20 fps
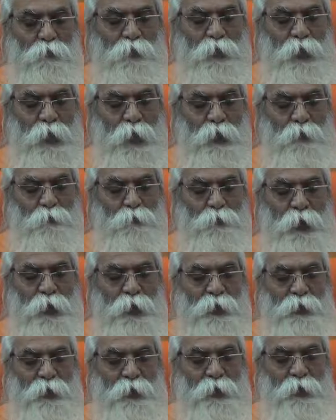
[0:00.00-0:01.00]
They are
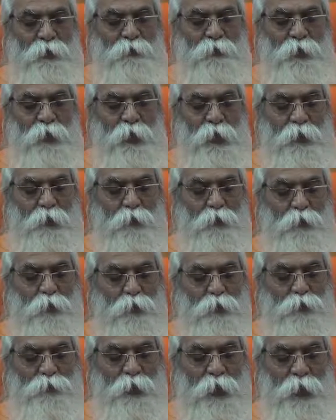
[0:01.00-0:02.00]
blind, and their
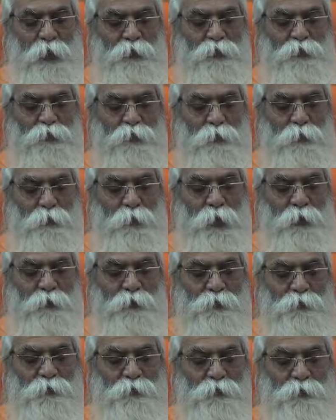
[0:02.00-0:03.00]
gurus also
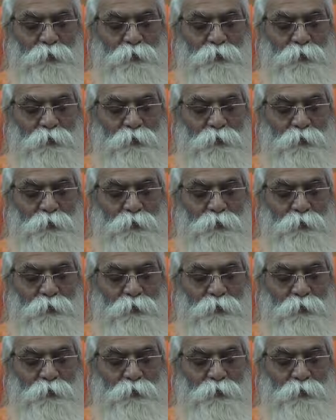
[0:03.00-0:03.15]
blind.